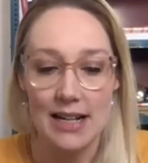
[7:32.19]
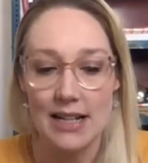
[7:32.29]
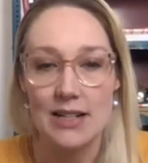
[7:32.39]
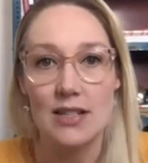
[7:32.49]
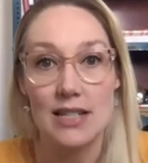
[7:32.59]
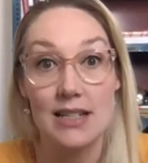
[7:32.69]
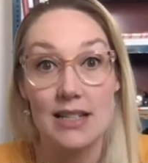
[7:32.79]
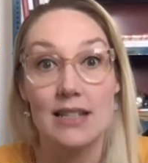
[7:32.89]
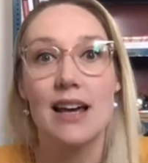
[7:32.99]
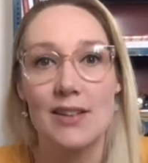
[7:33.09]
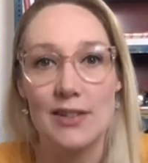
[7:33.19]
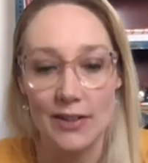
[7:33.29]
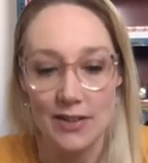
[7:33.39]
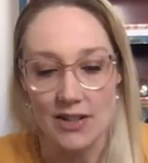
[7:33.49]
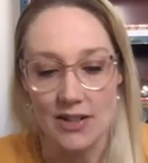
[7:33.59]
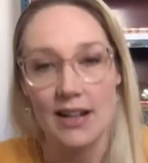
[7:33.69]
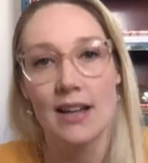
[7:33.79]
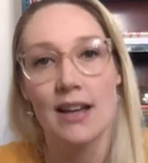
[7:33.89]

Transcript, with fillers: understand another culture